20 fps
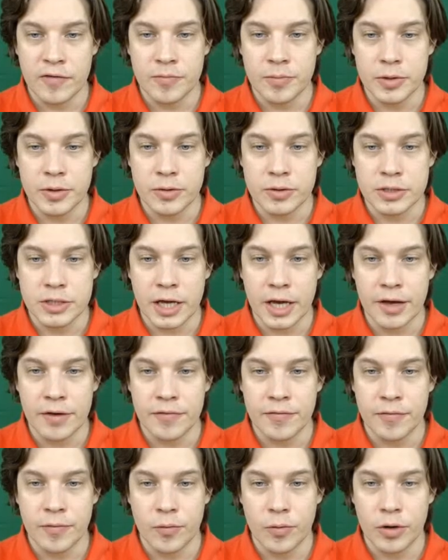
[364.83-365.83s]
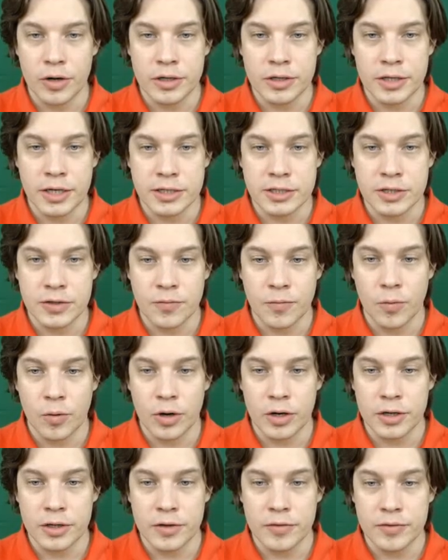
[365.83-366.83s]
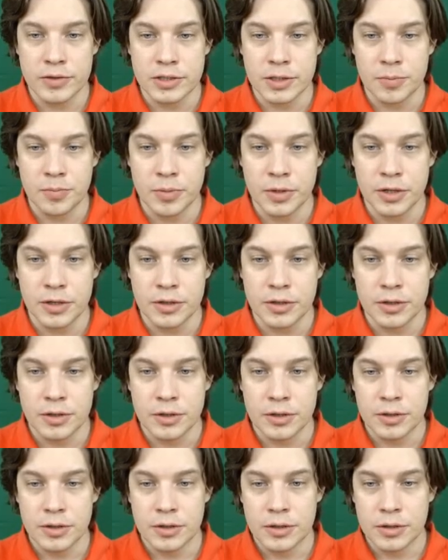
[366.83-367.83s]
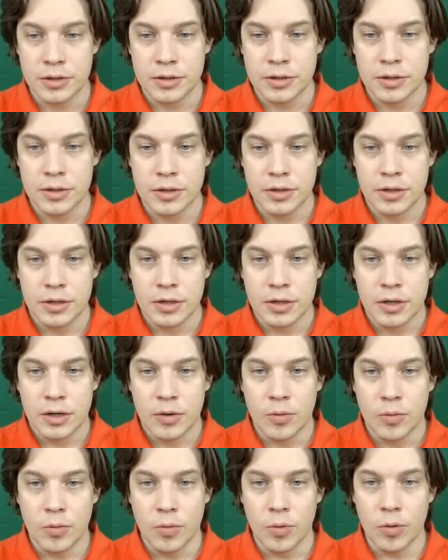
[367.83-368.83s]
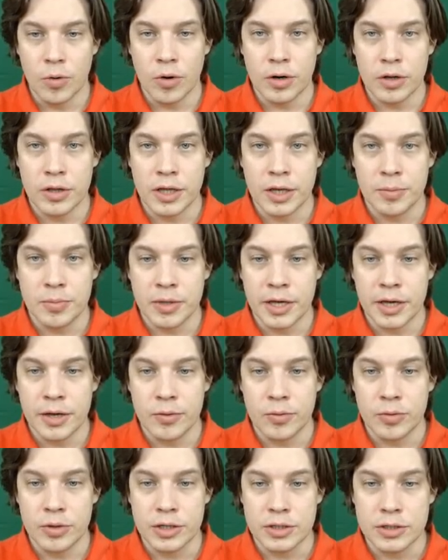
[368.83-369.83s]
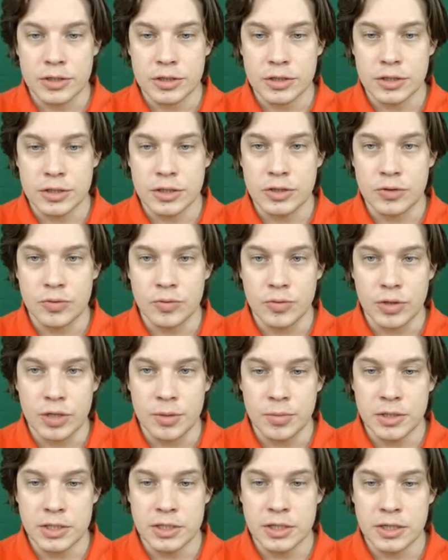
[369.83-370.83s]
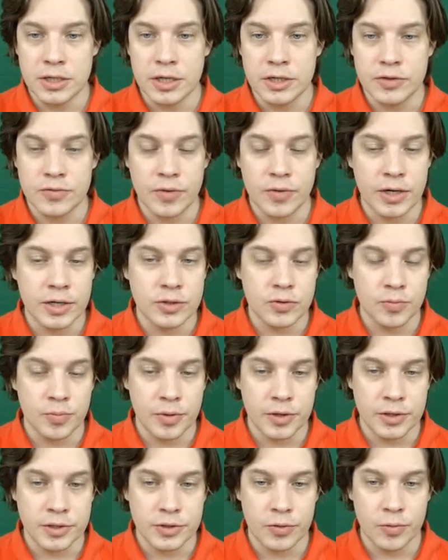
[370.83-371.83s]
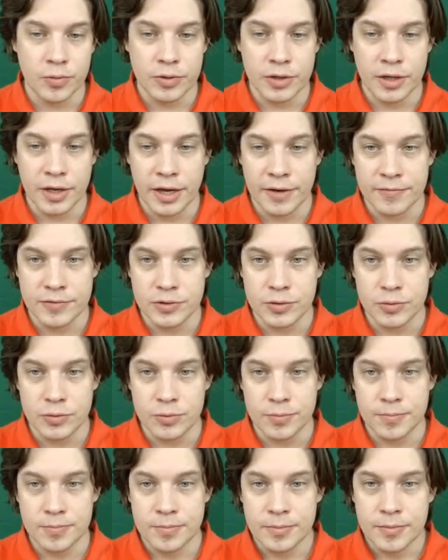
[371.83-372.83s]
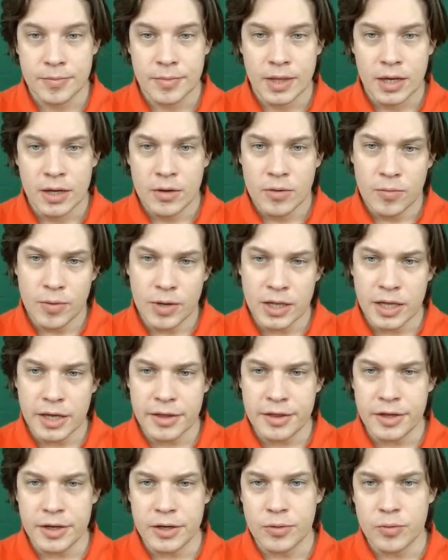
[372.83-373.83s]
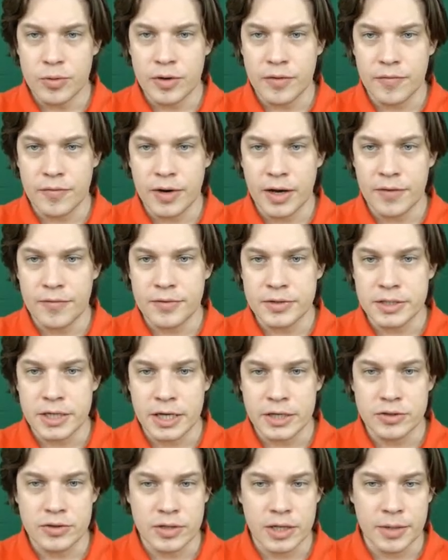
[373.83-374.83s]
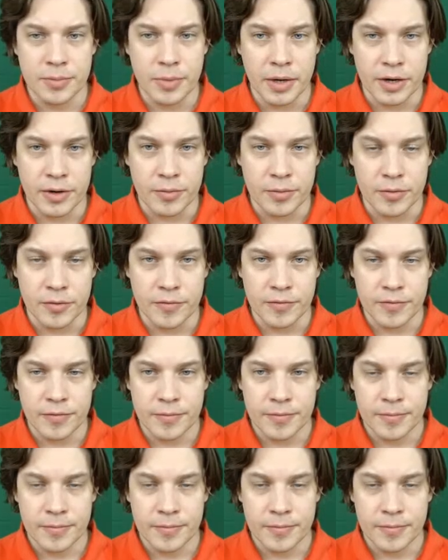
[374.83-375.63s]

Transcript: because f4 doesn't work, there is a pin, or they play rook e2 immediately, trying to pressure on f2. Well, I think rook e5 is actually a better move.